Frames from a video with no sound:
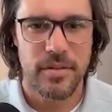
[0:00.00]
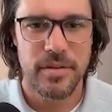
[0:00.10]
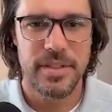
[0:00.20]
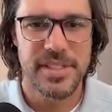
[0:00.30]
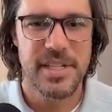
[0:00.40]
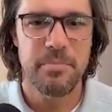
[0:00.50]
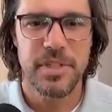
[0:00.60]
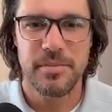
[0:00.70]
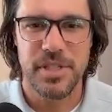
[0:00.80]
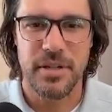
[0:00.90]
The
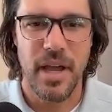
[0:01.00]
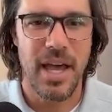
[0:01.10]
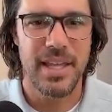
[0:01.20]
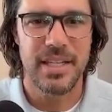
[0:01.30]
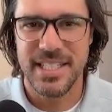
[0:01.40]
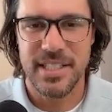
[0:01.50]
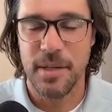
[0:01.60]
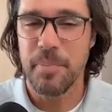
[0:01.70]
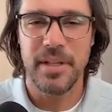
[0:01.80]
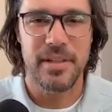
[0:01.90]
symptoms are not
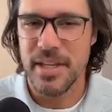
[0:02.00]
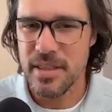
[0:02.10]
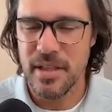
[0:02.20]
typically in